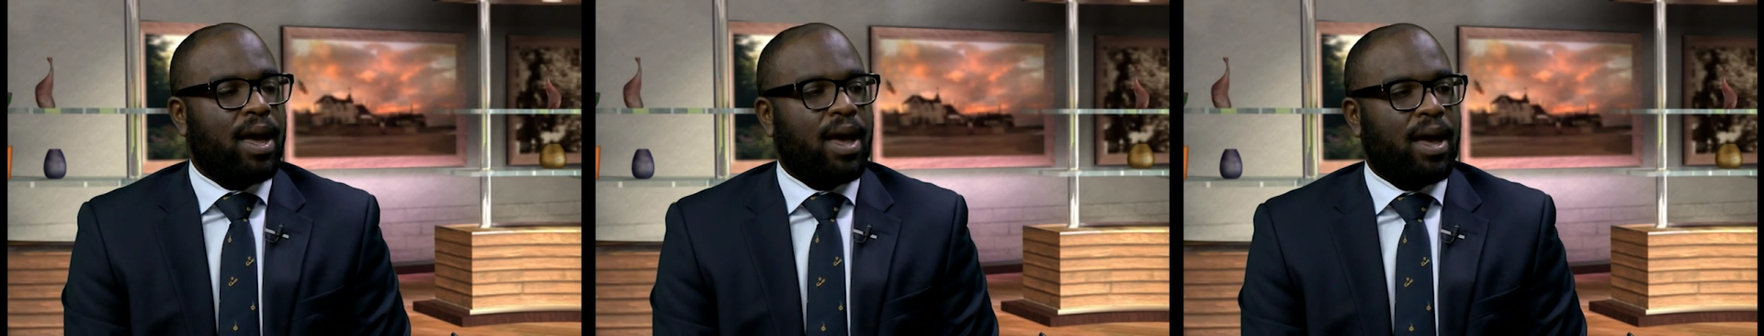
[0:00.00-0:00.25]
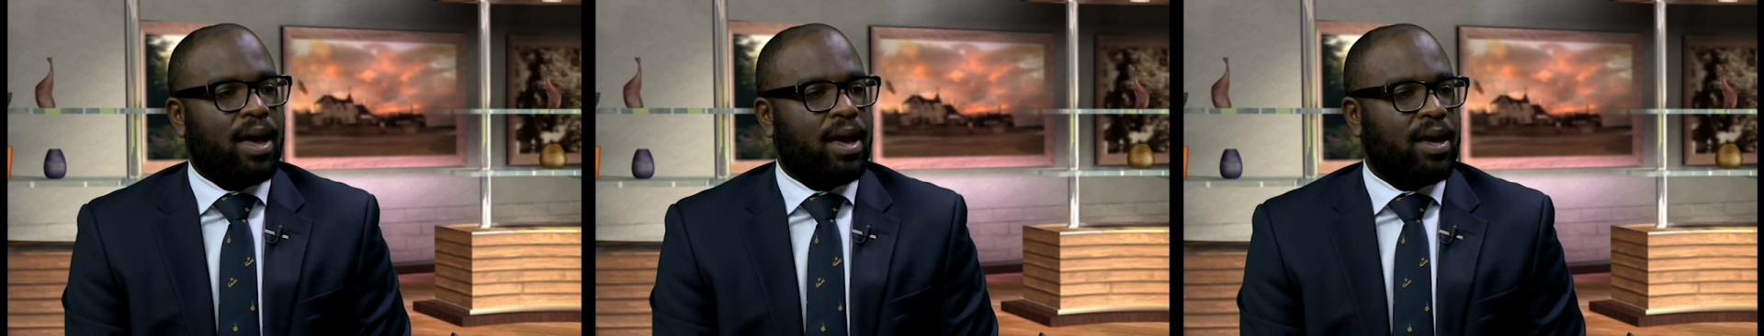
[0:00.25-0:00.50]

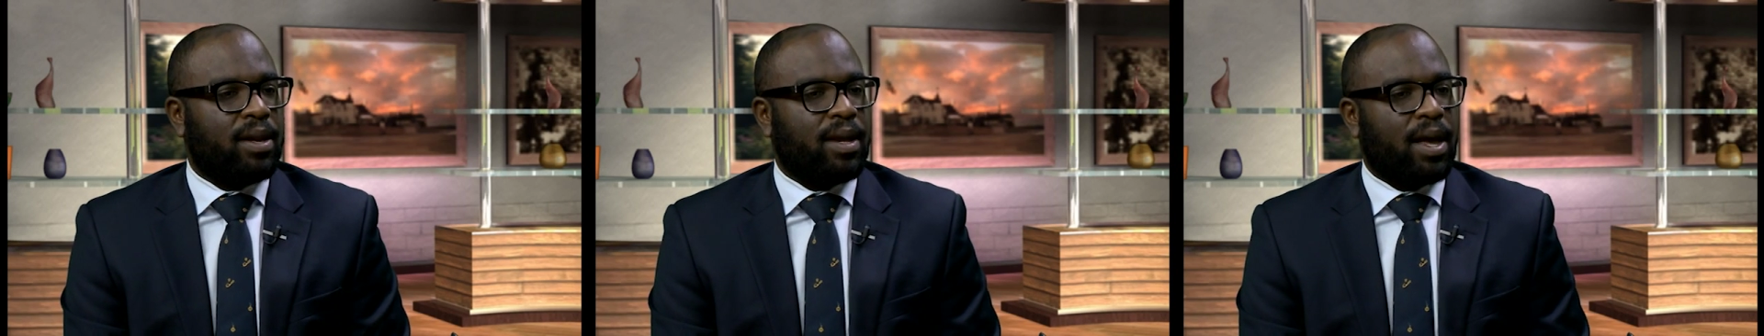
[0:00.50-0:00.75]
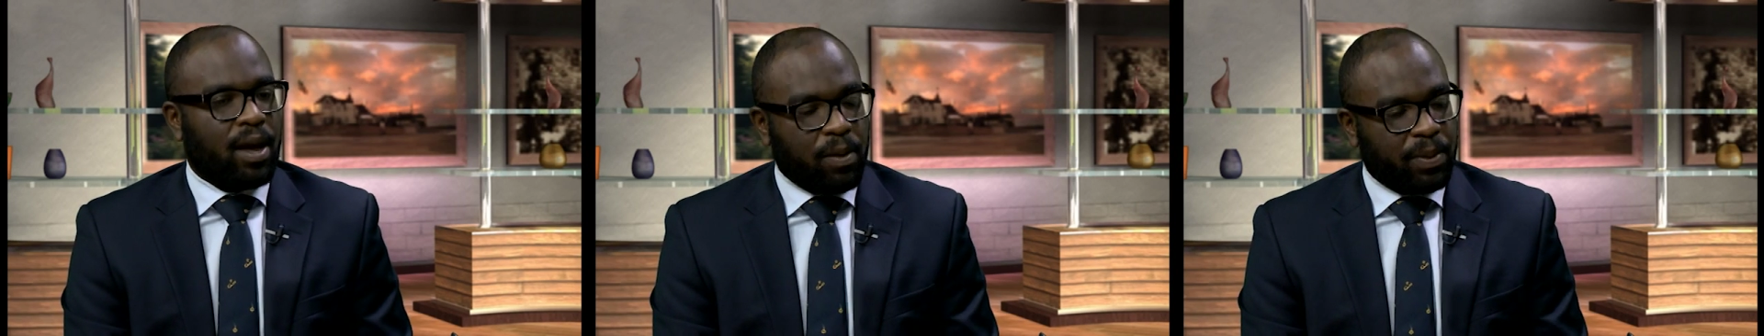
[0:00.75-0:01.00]
and
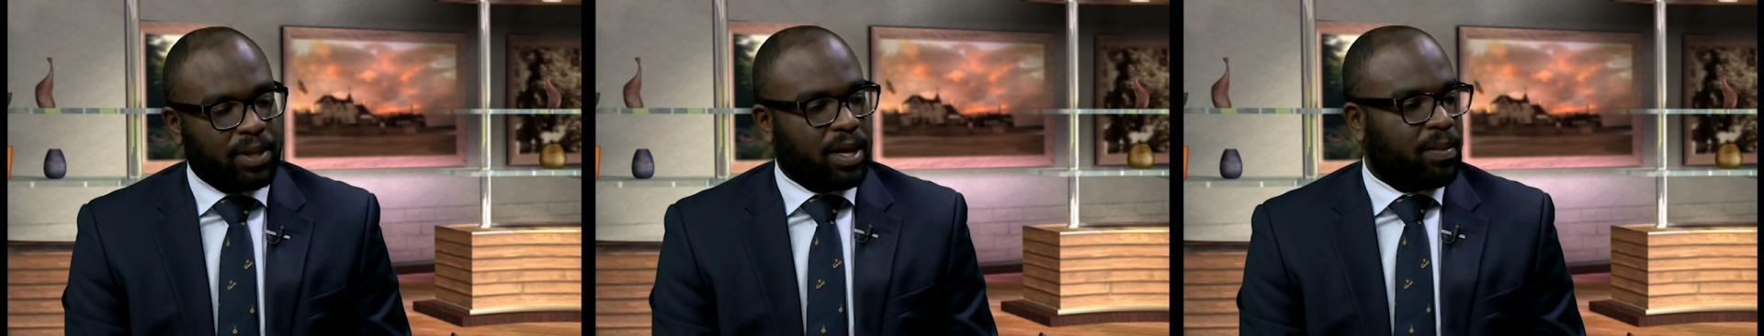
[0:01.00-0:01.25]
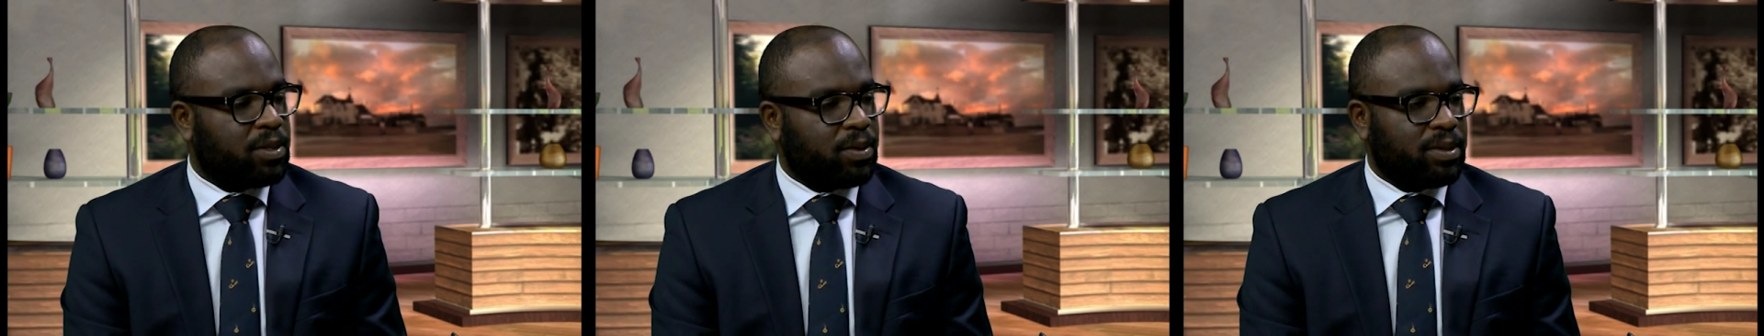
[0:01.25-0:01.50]
helping
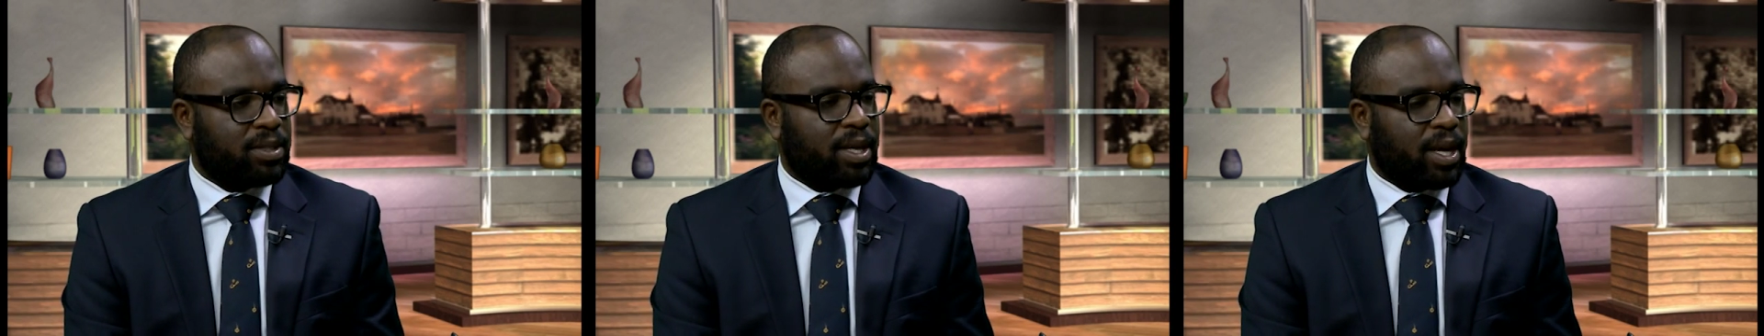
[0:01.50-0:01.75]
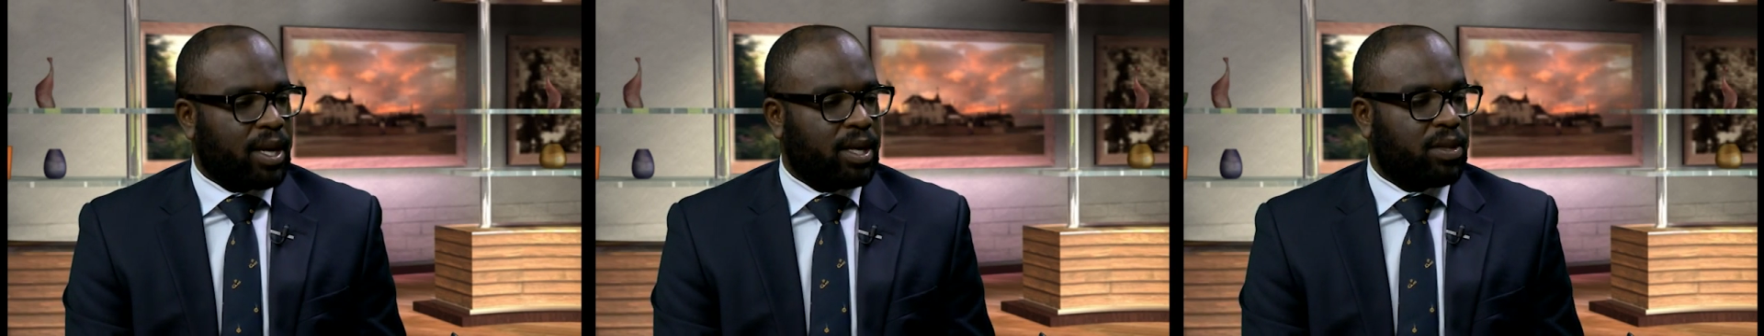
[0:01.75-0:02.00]
them to
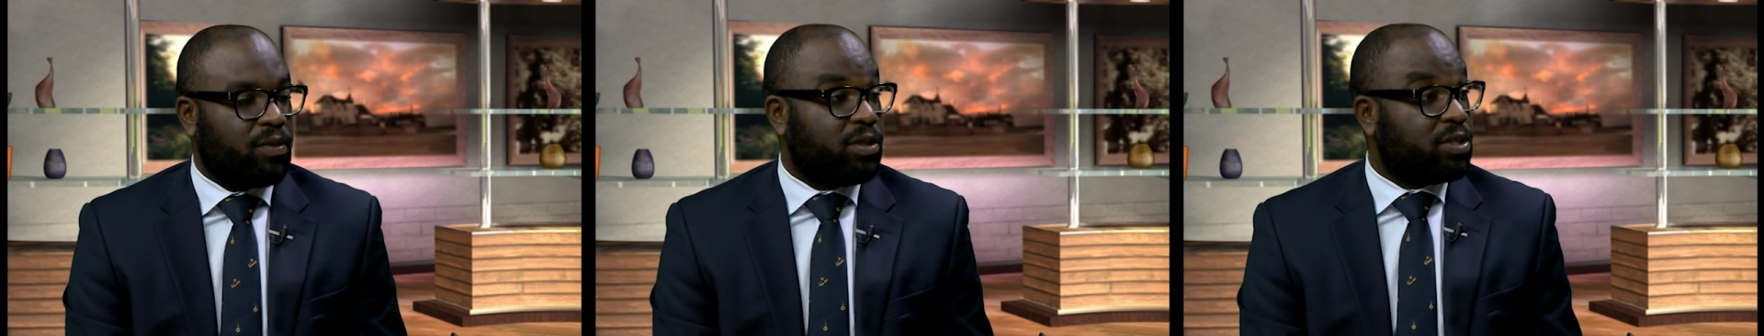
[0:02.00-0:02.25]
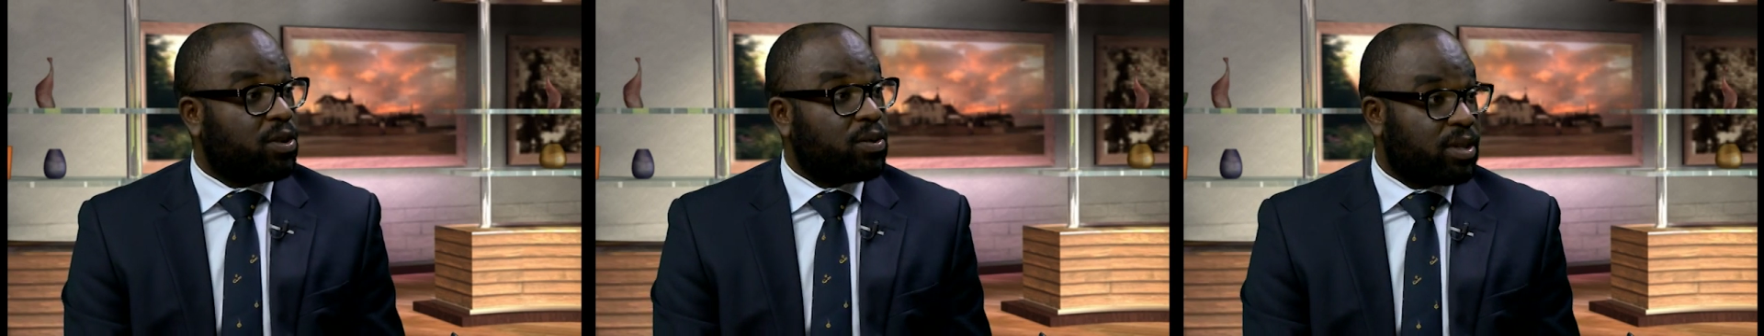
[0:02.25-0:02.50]
attain the
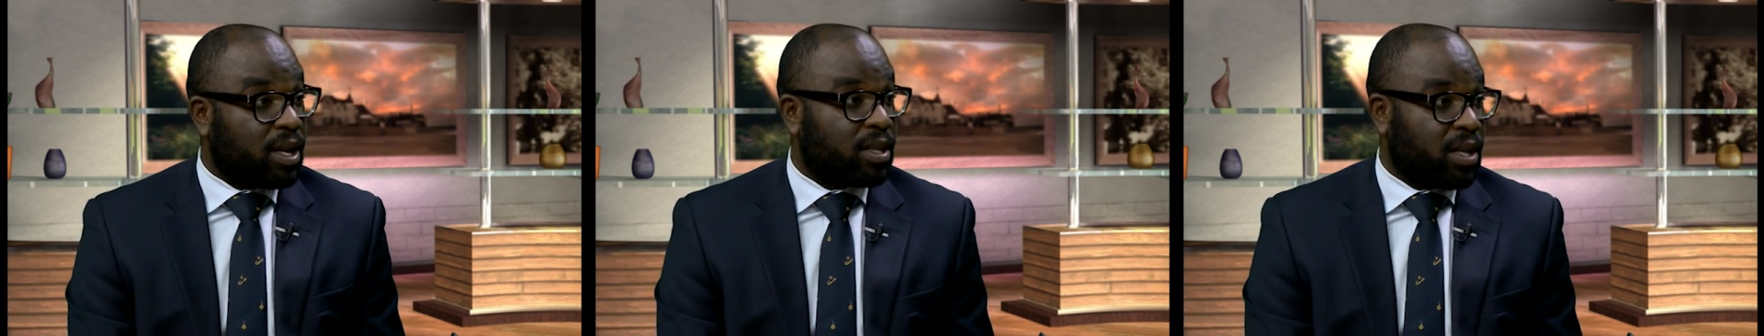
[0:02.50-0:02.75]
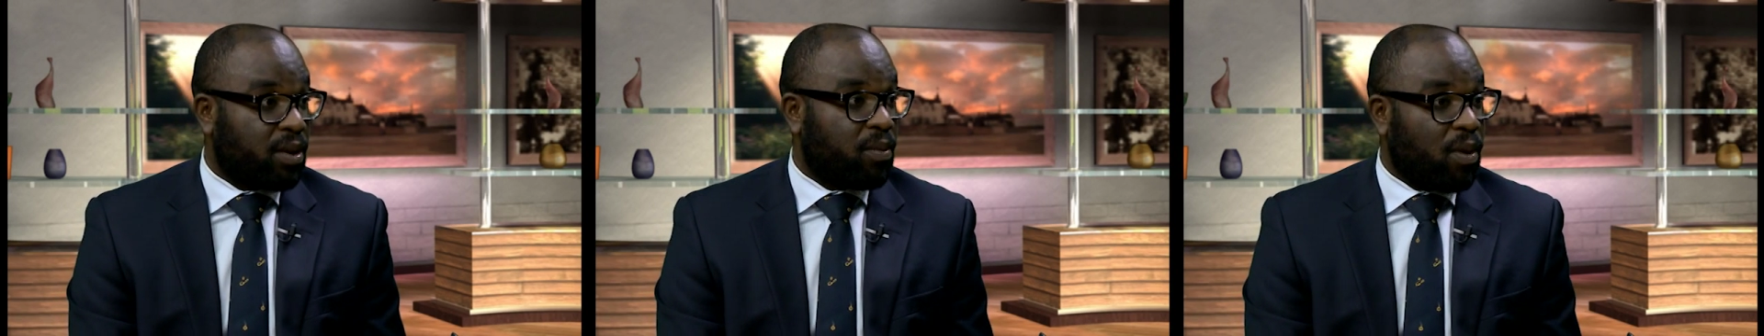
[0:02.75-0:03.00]
result that
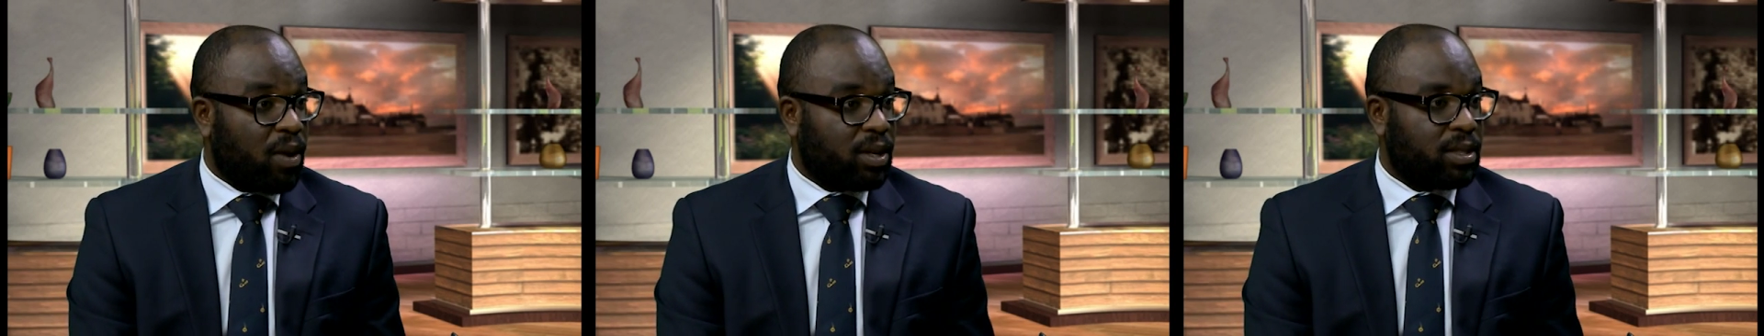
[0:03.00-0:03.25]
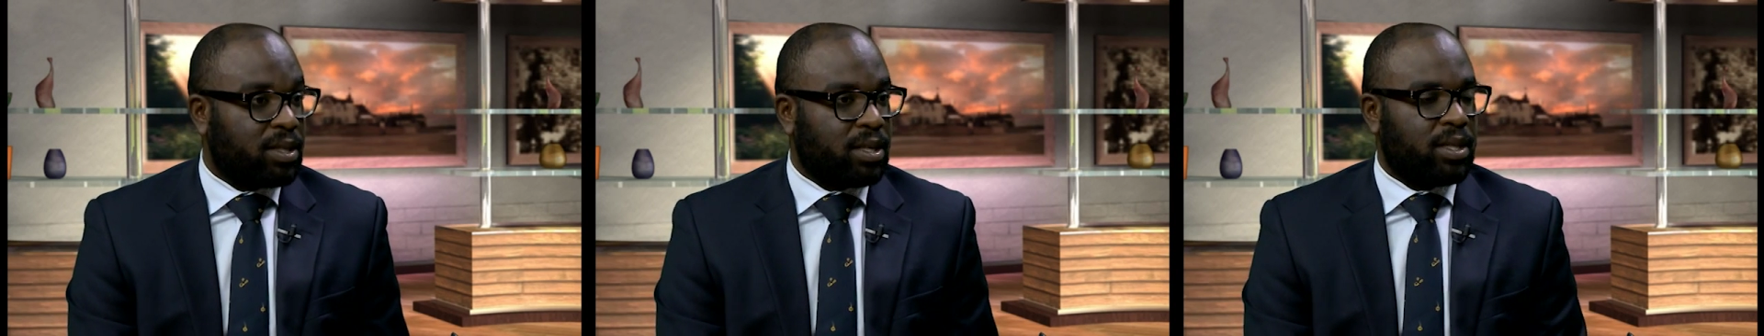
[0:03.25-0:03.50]
they want